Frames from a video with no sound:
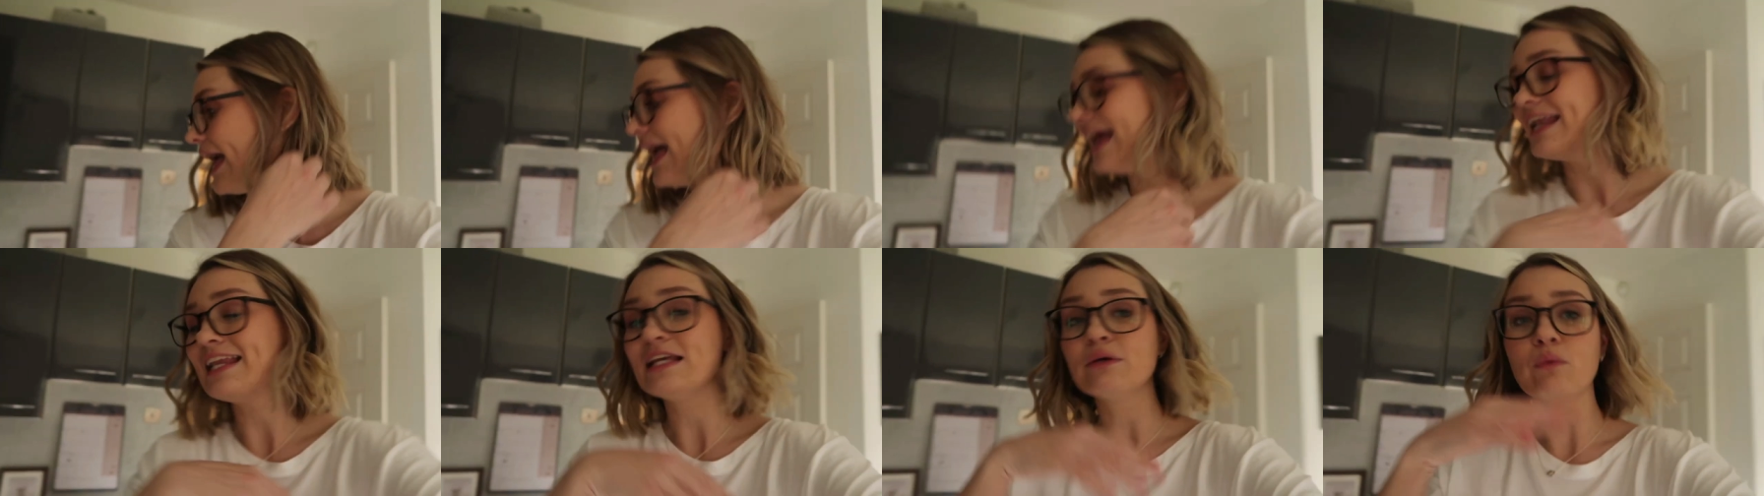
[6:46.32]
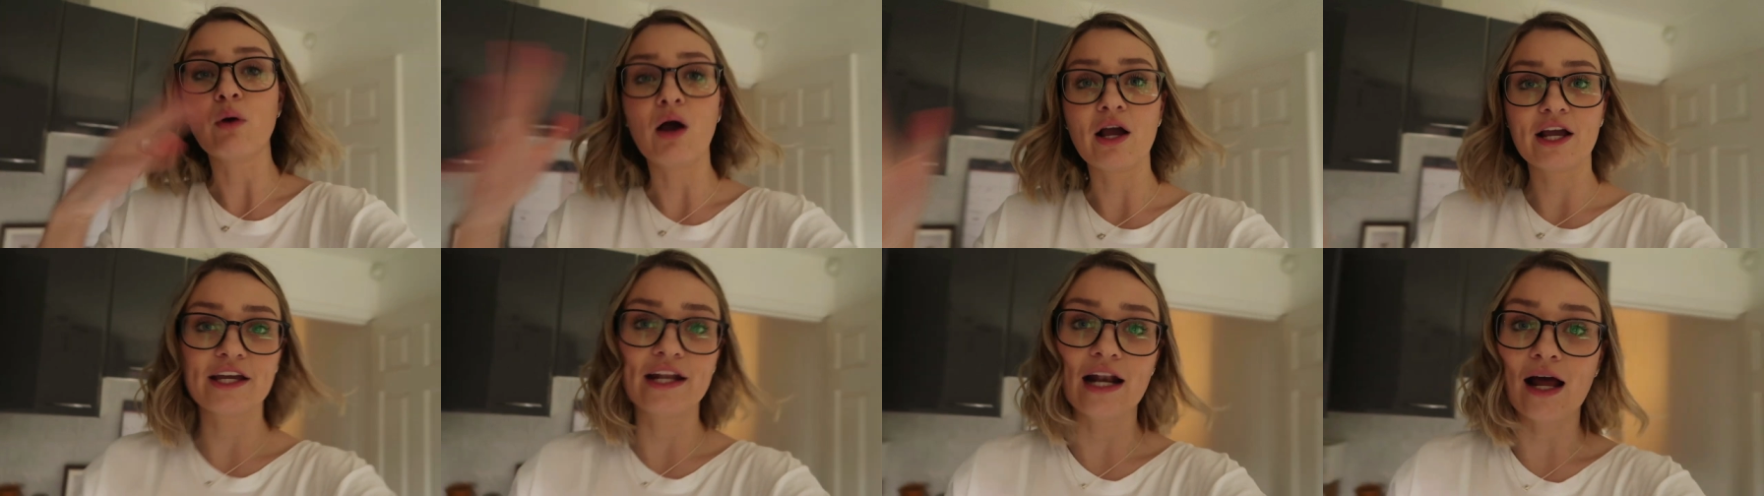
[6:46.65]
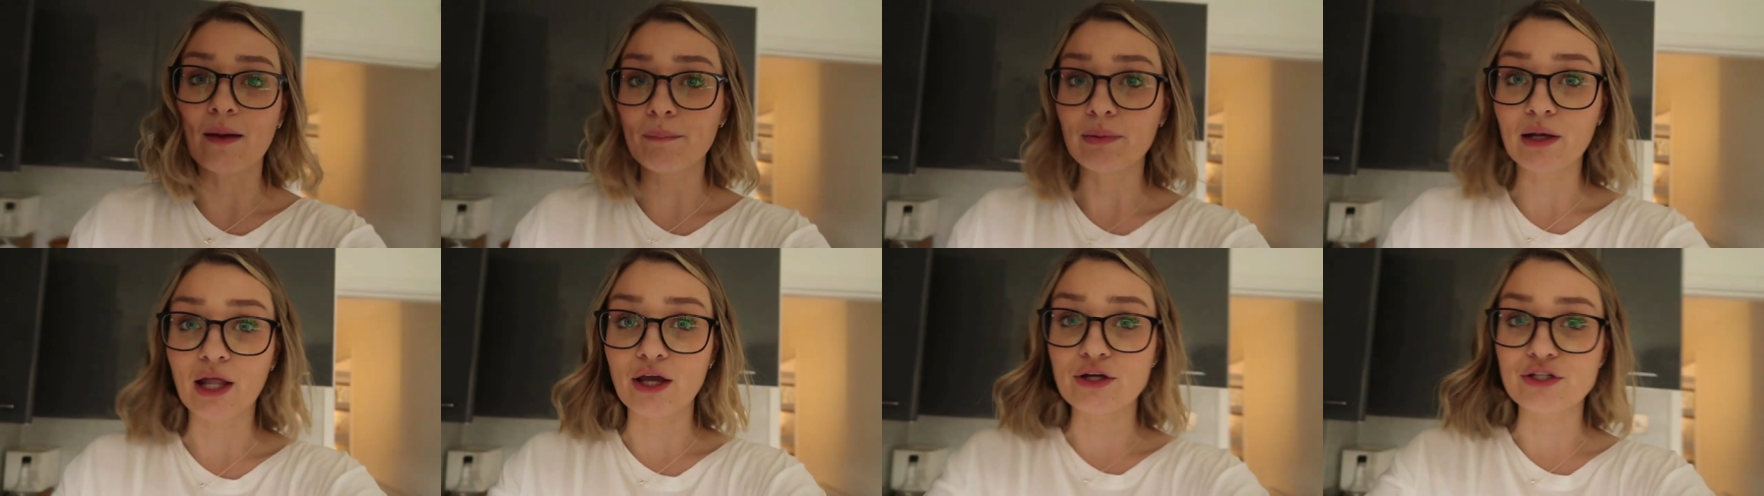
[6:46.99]
Anyone can
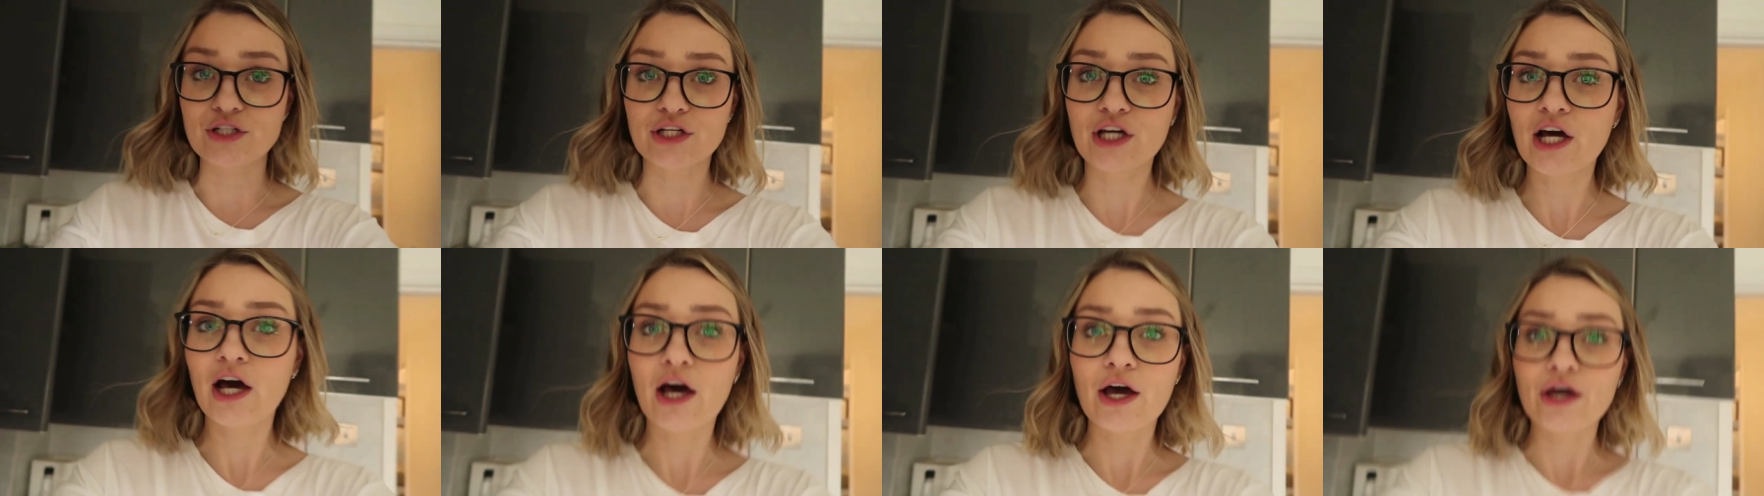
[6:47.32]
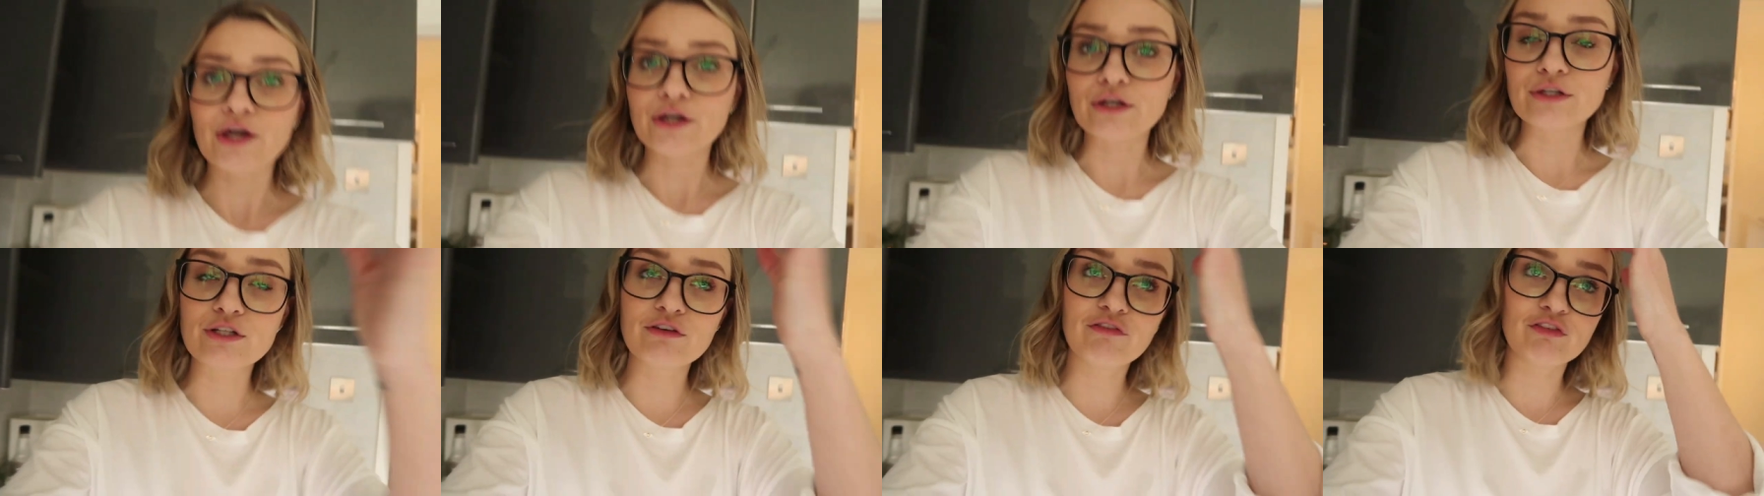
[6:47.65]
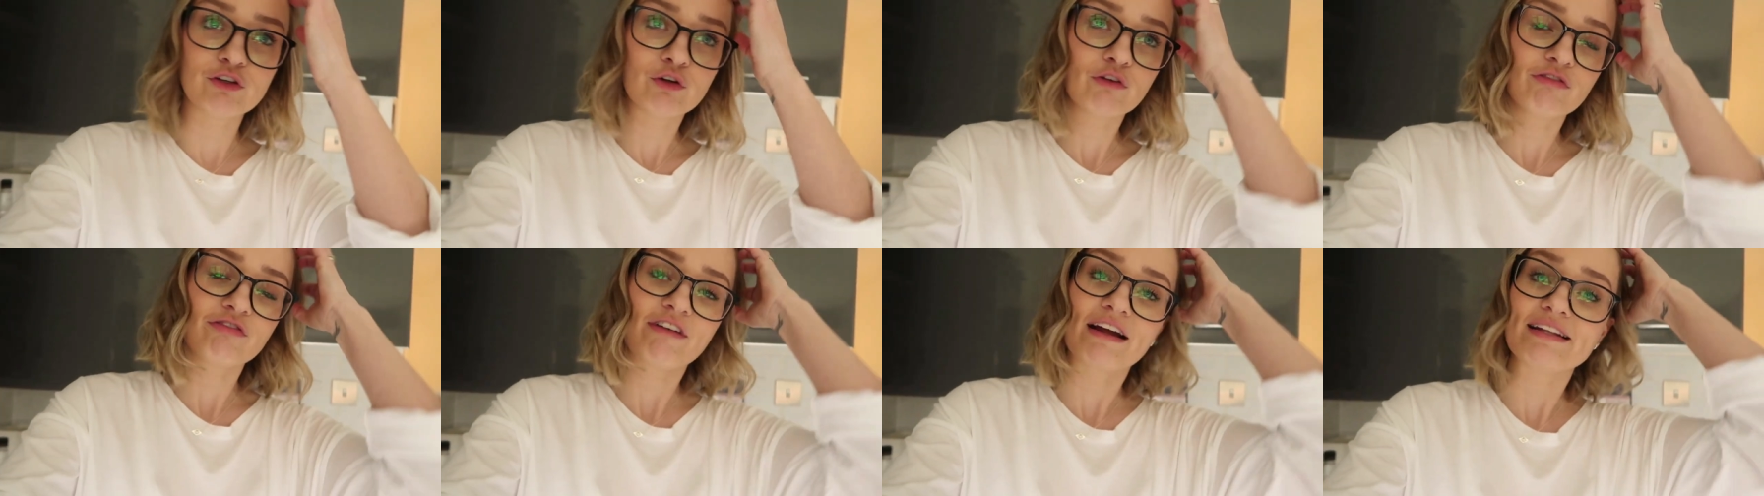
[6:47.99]
upload a code
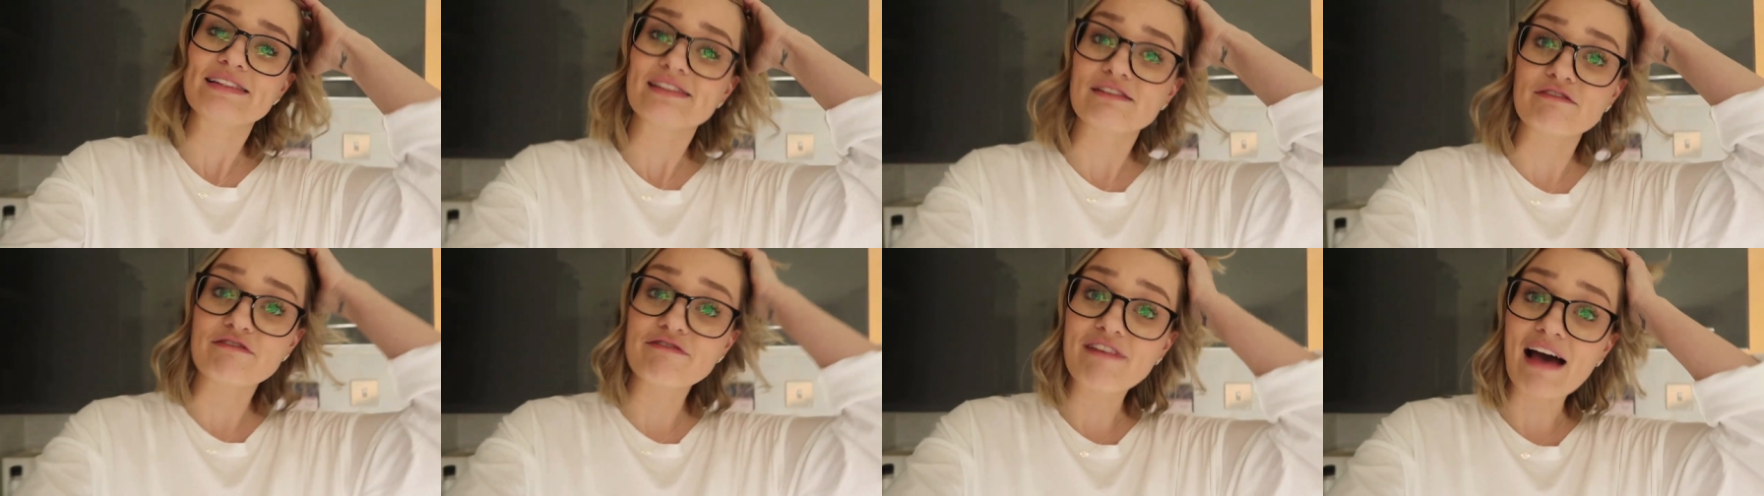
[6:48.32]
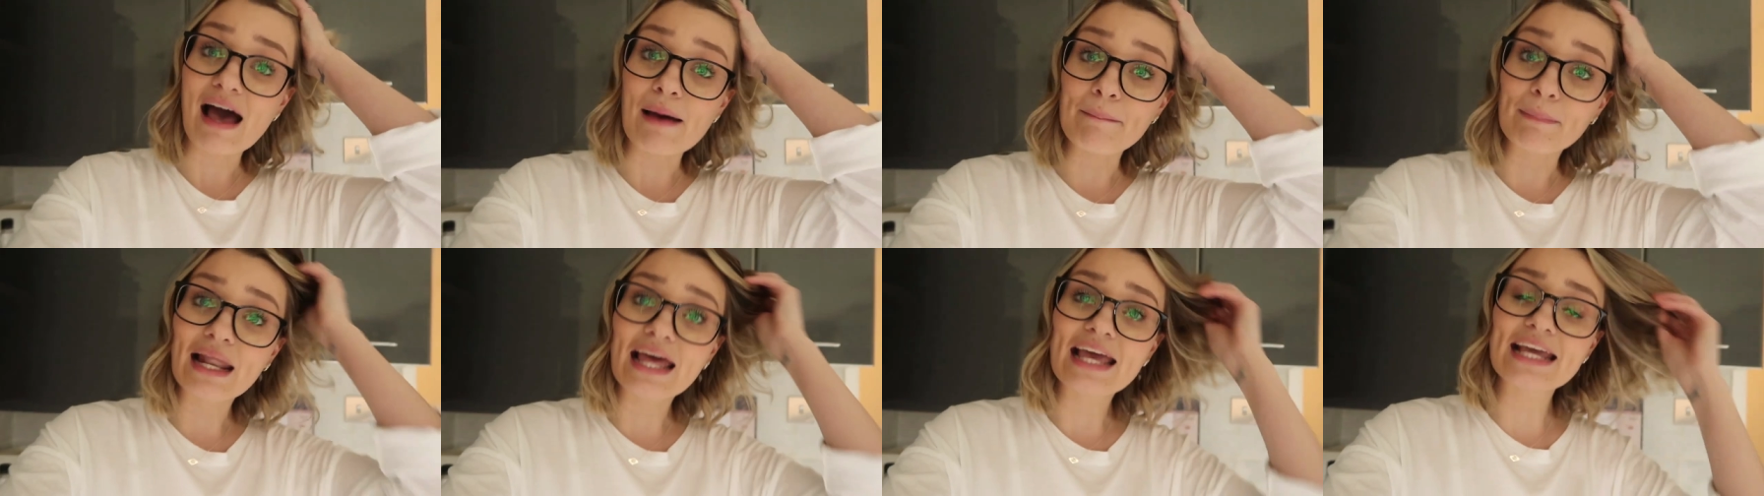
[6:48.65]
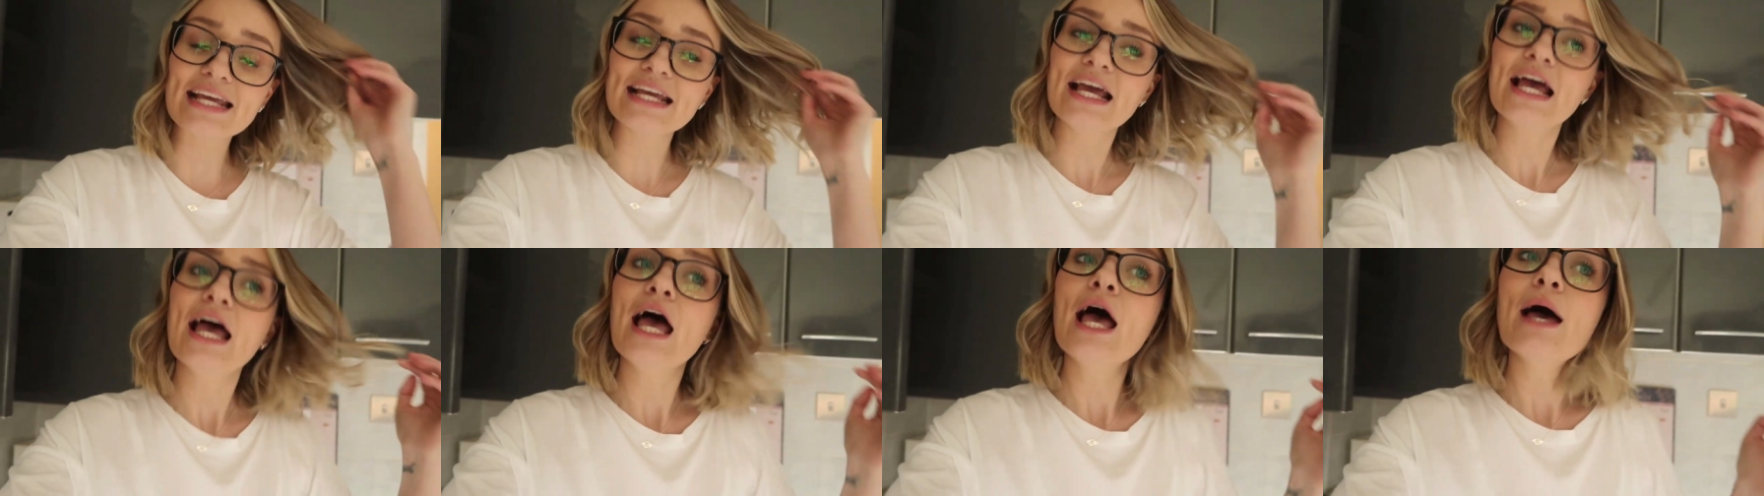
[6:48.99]
for your friends and
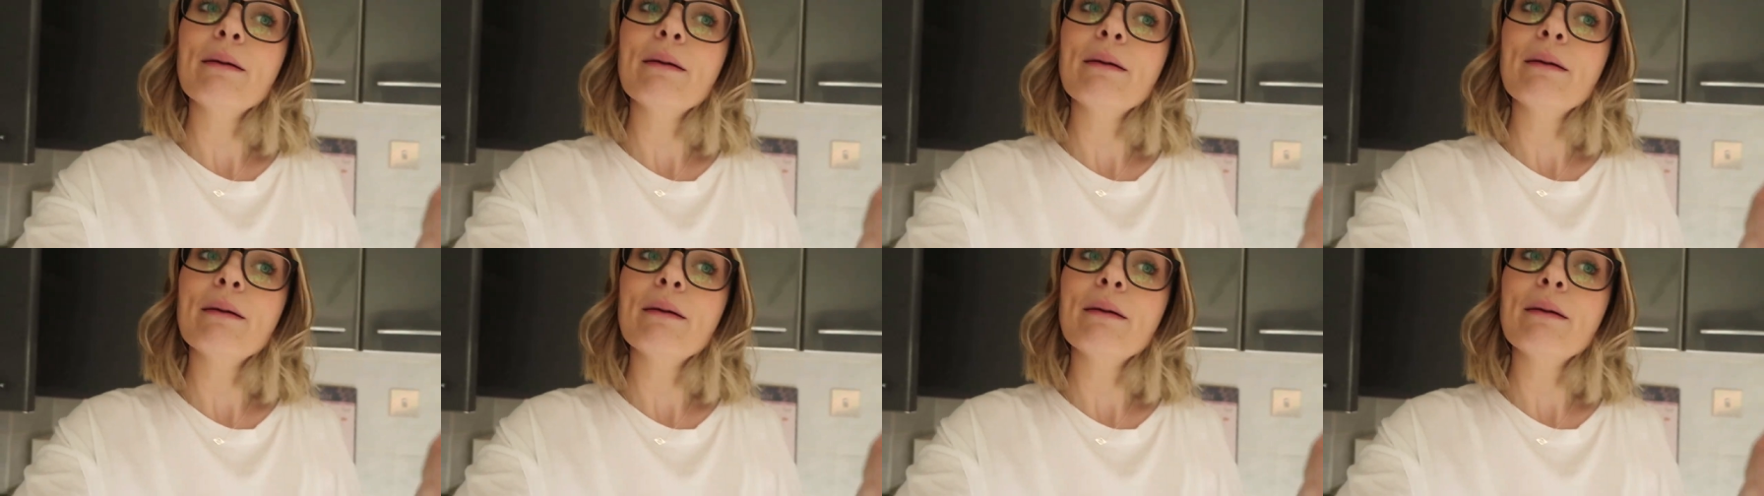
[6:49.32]
family.